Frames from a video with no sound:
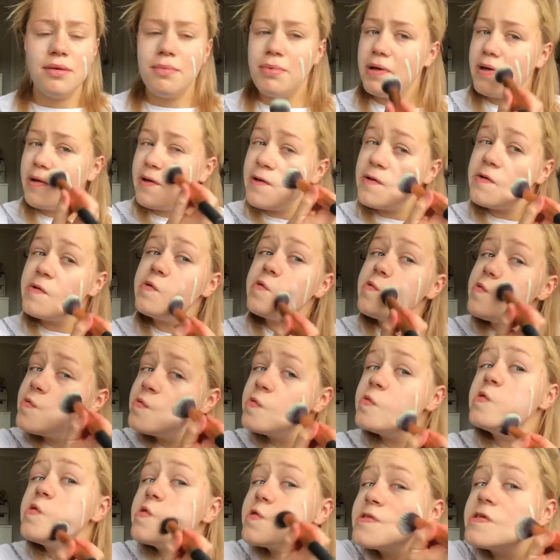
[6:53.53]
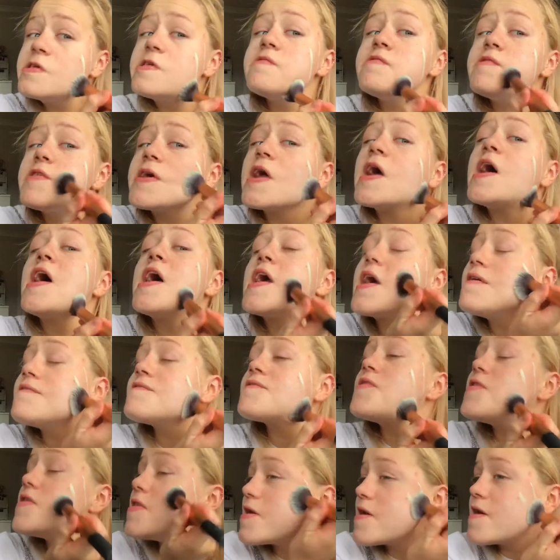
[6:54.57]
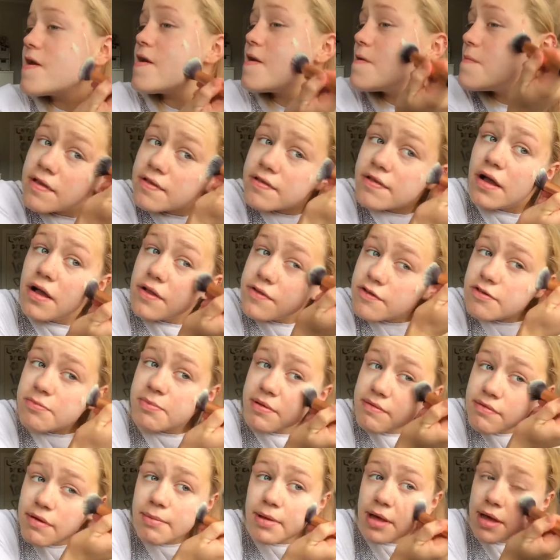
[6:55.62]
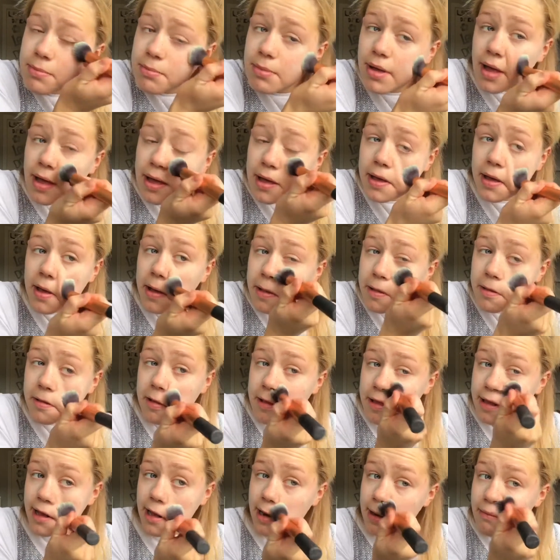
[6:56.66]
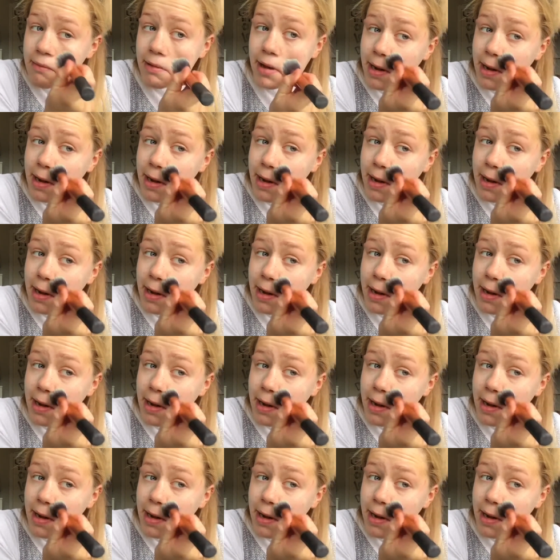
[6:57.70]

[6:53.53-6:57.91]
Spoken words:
But I keep forgetting I've got it. So I'll just be rubbing my concealer